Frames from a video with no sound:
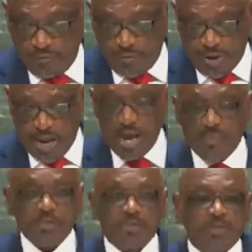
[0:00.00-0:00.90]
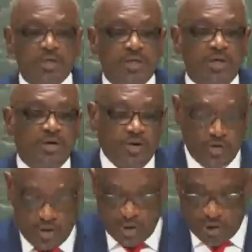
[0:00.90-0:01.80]
of the Bahamas
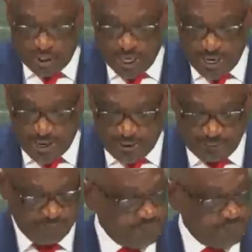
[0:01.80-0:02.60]
during your tenure.